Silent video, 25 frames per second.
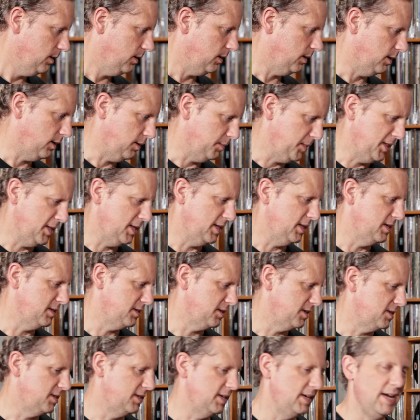And then
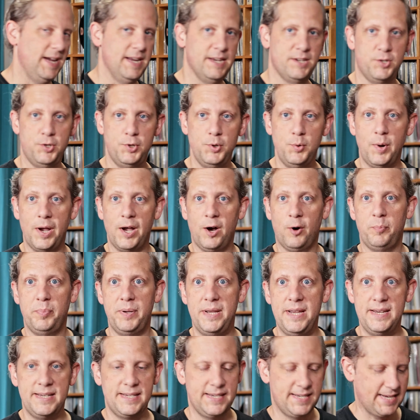this is a 2
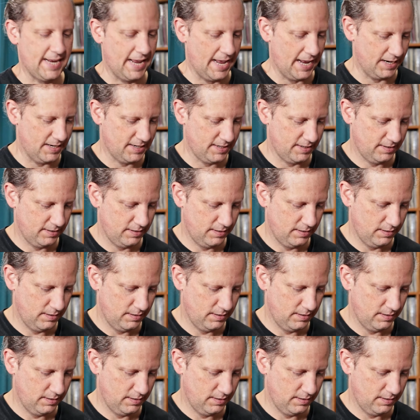LP set